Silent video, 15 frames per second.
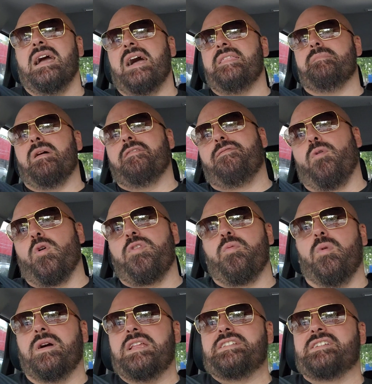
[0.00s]
And then my fourth
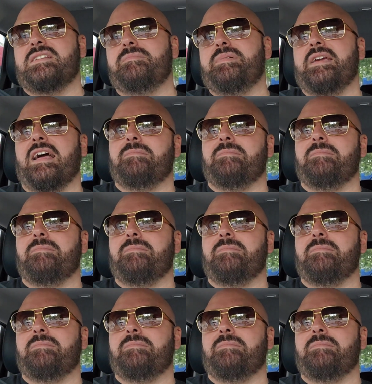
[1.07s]
one is going to be,